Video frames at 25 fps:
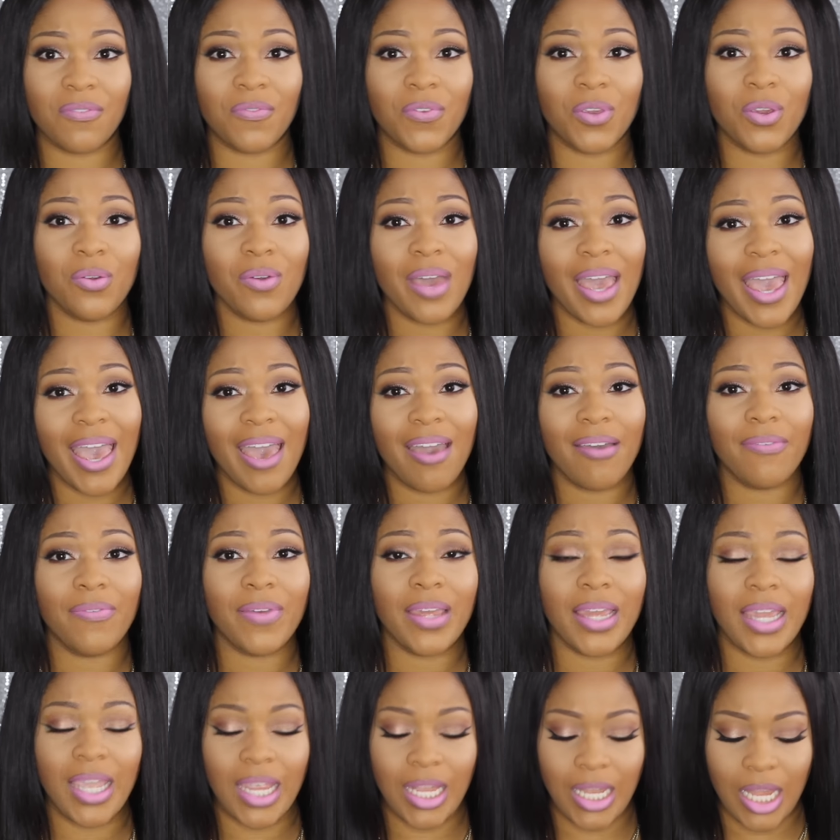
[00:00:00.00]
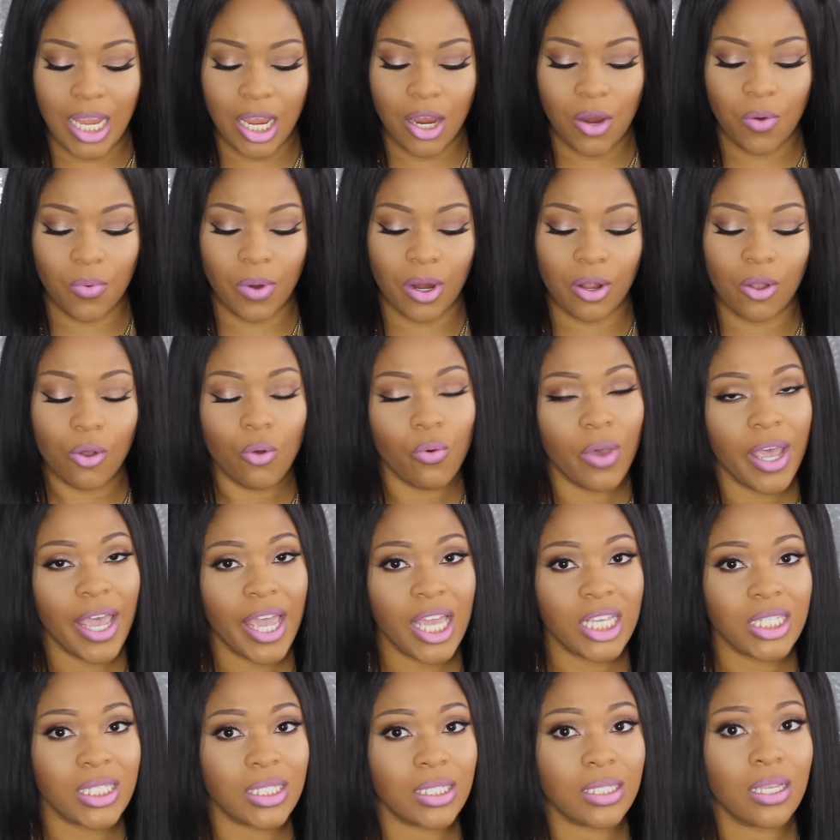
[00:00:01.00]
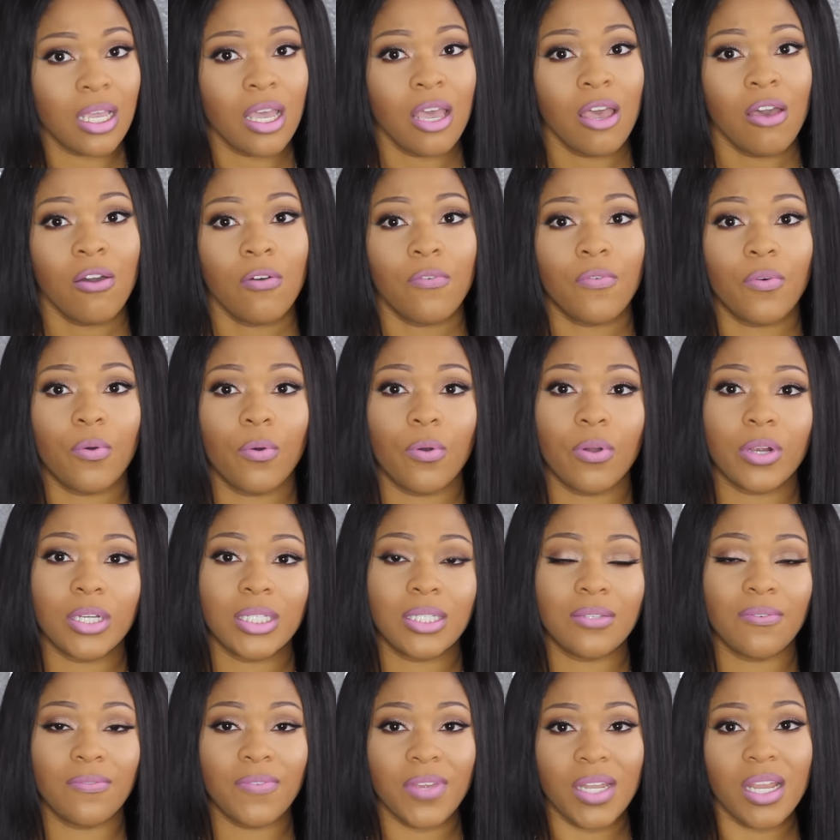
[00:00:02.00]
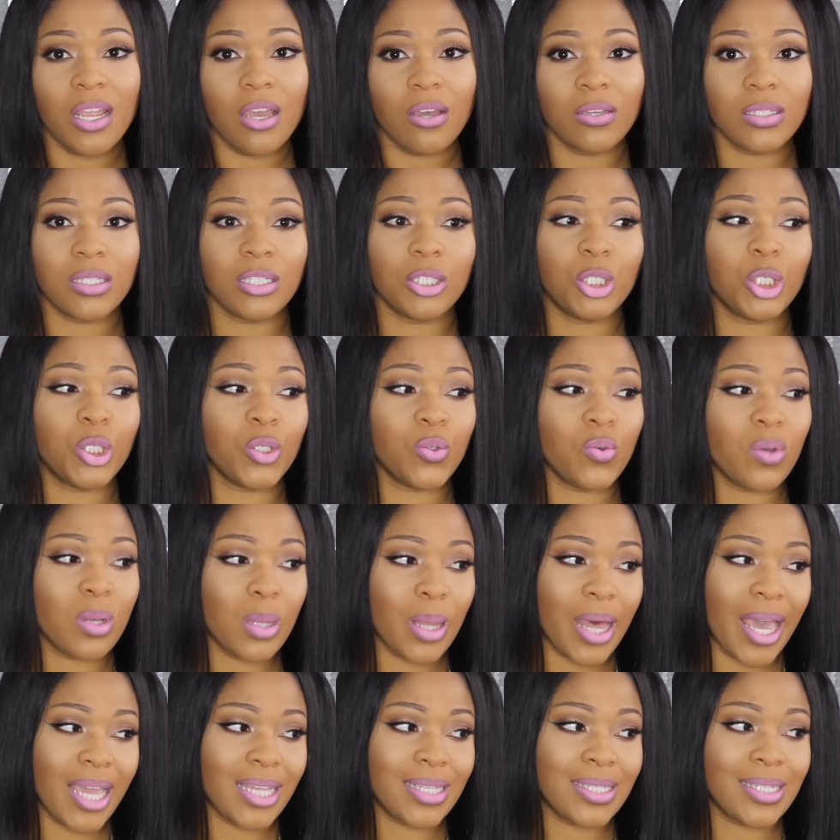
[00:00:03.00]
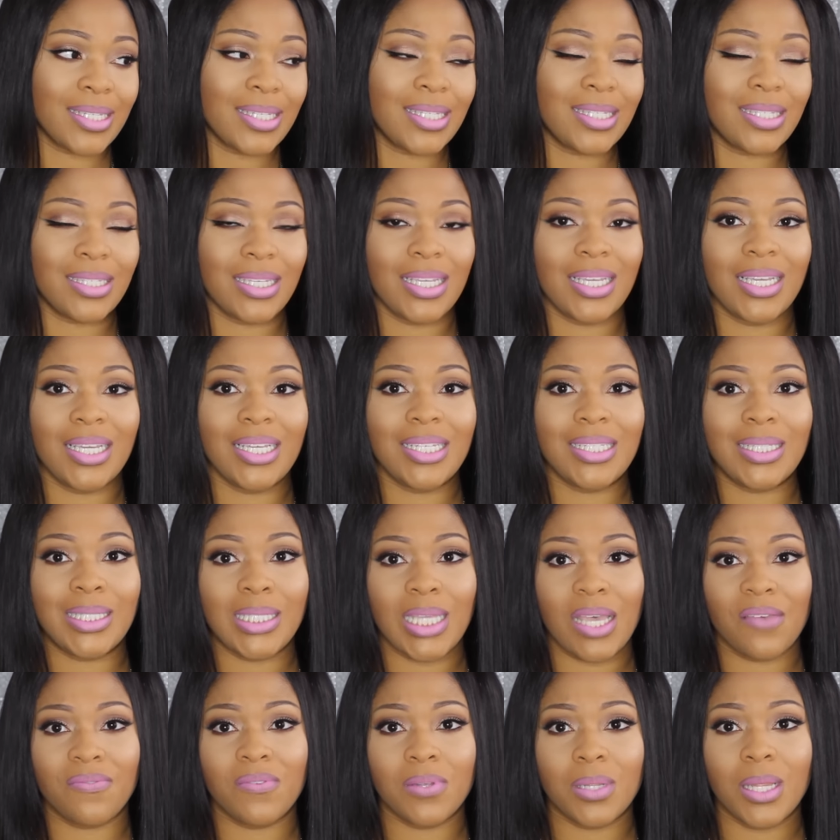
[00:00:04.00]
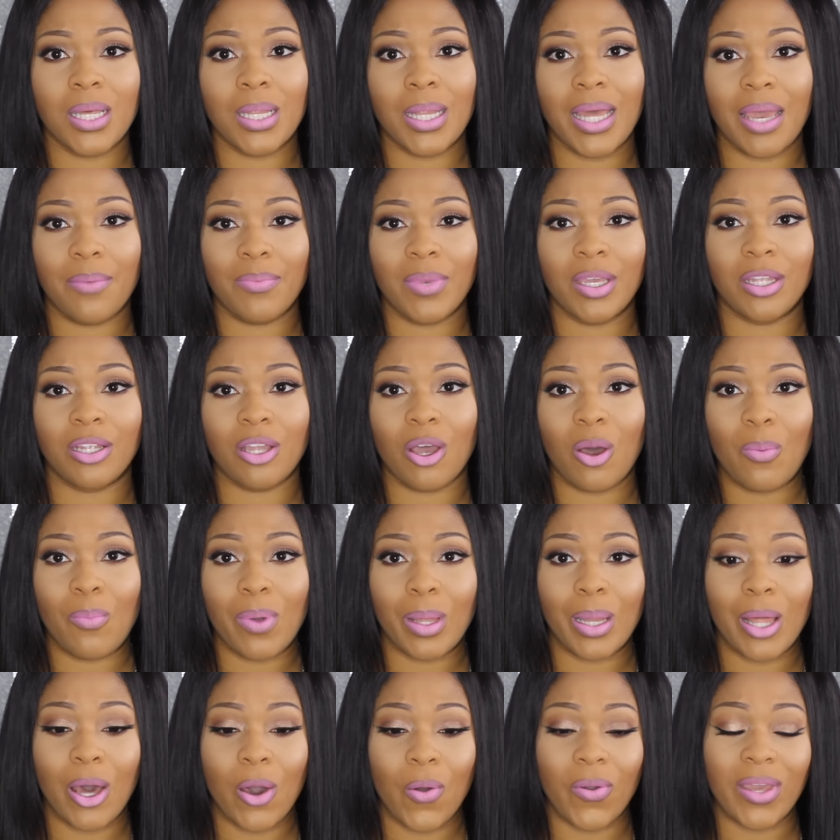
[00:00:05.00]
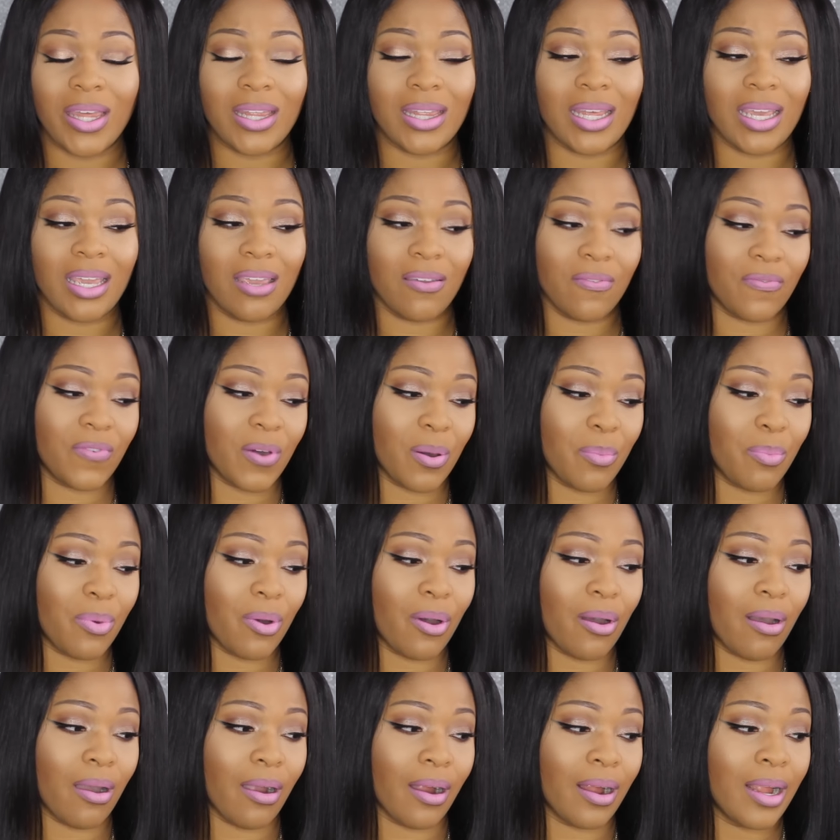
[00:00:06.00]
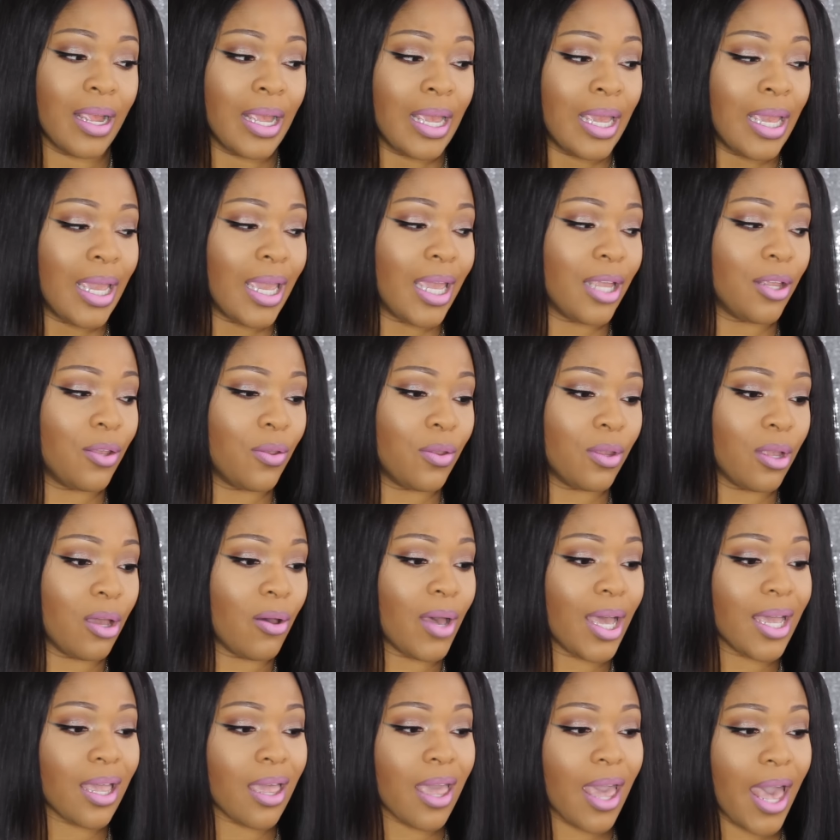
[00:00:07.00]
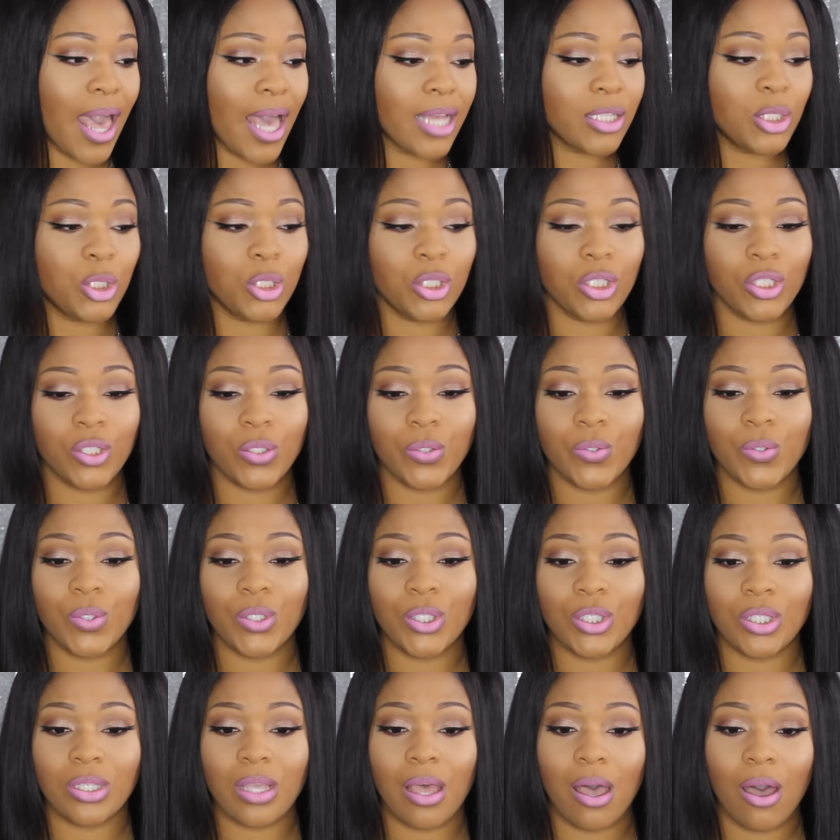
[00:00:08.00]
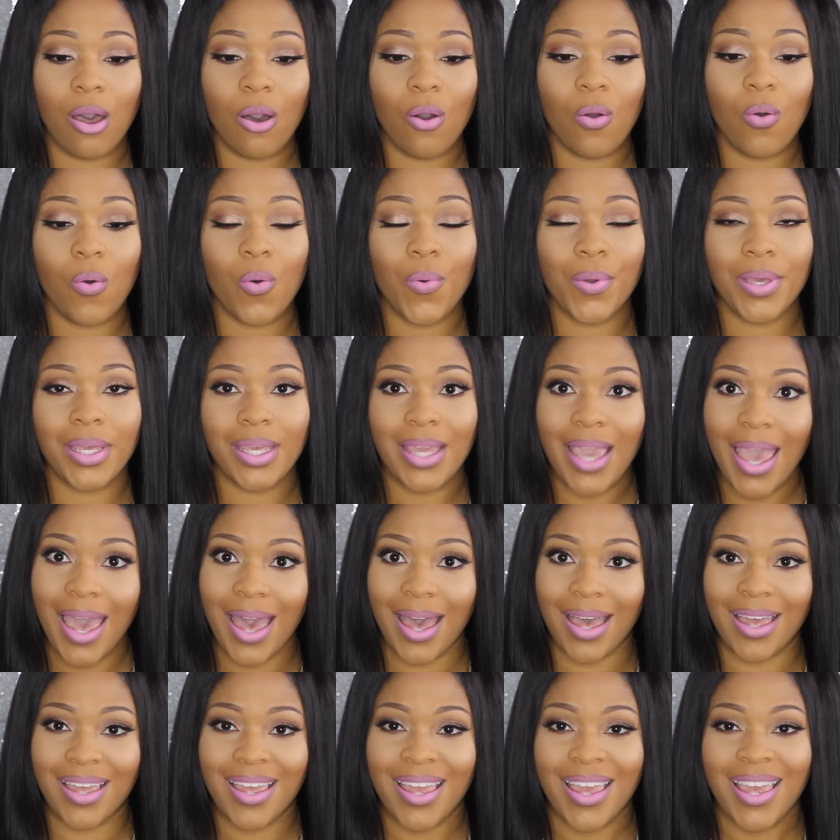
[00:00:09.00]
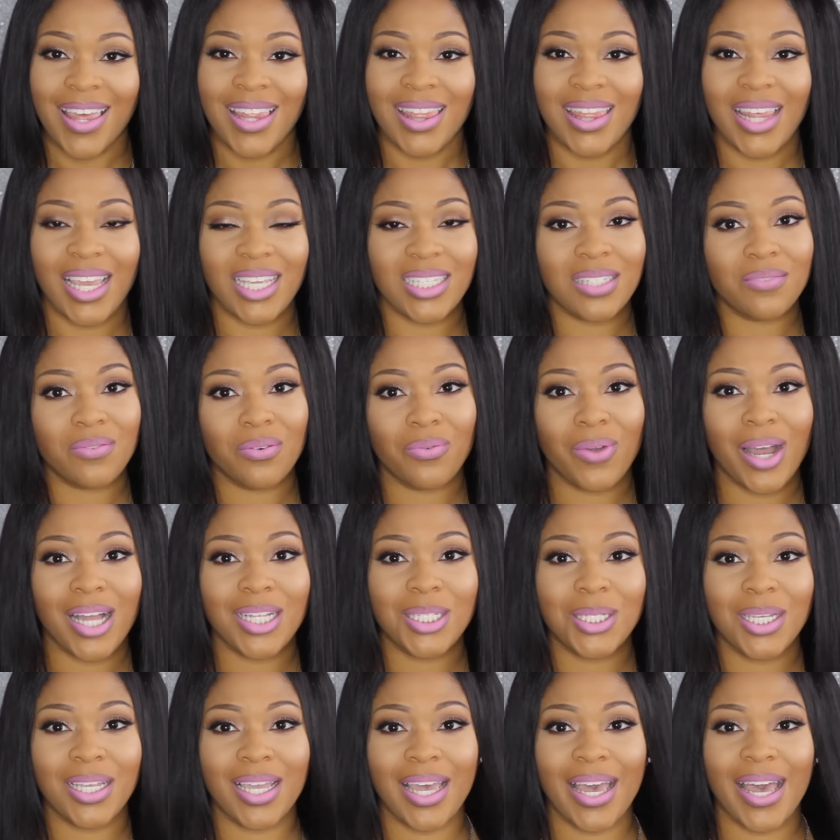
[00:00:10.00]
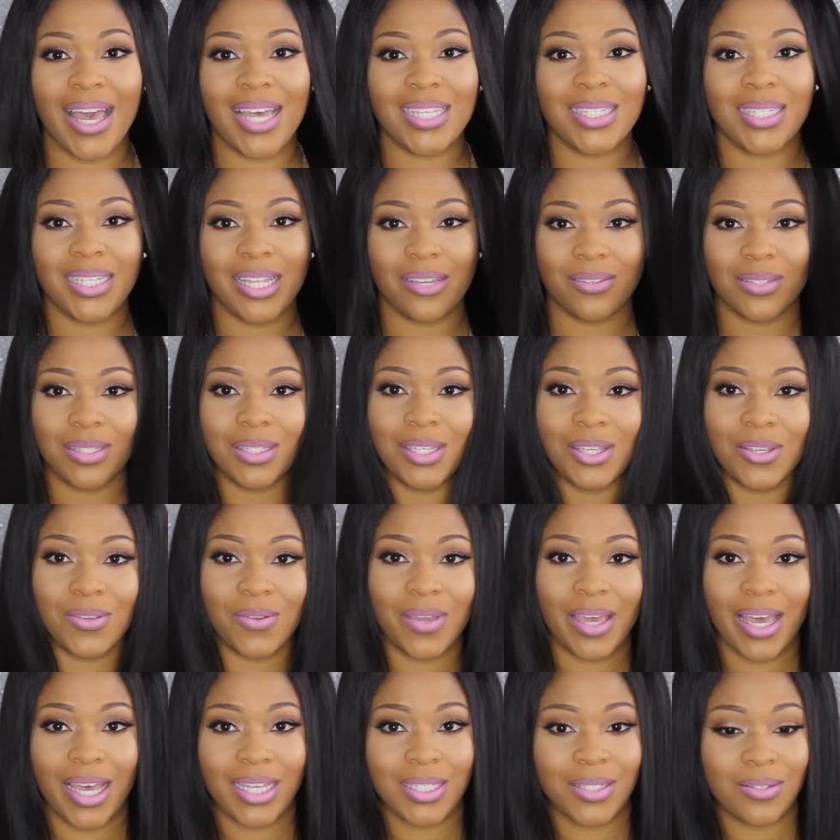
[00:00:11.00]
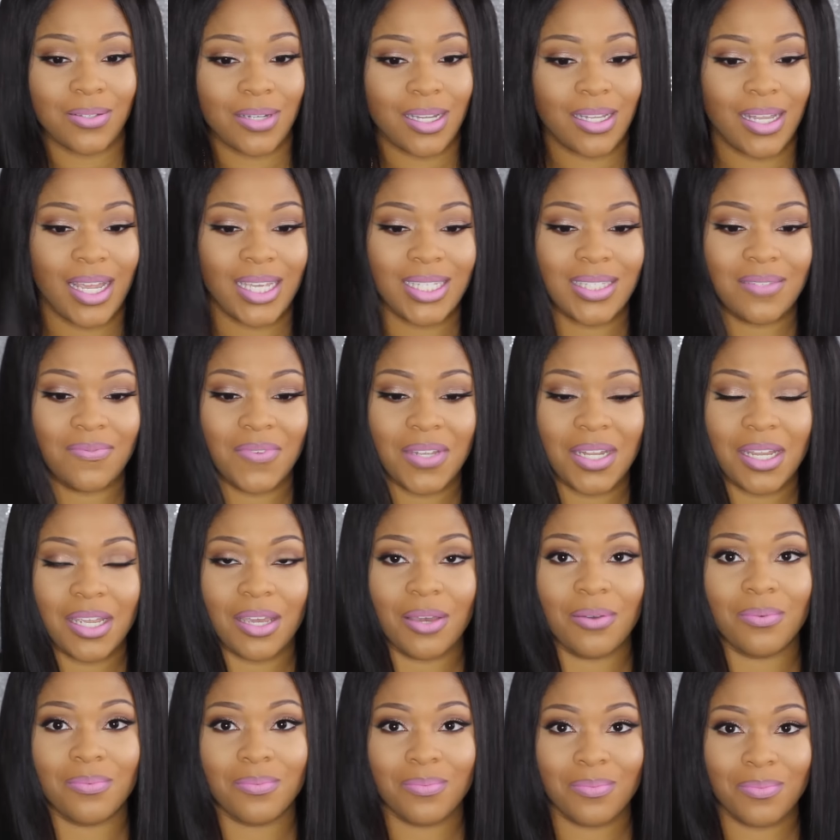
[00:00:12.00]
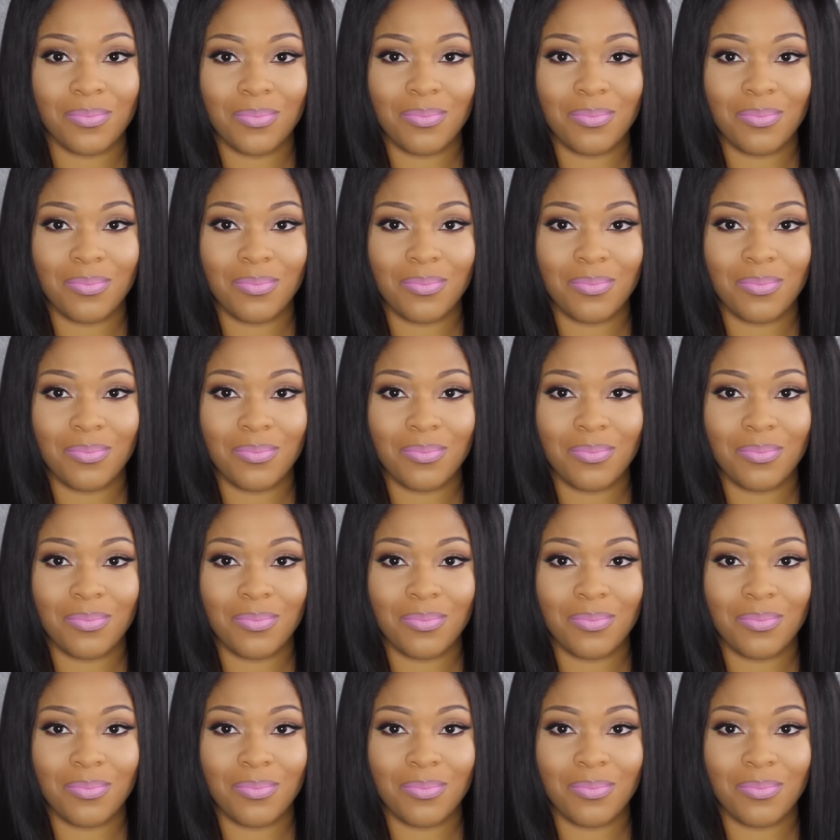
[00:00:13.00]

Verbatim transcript: If you have any requests for some videos that you would like to see, definitely let me know below in the info bar, and you know I got you. So yeah, thanks for watching, guys, and I'll see you guys on the next video.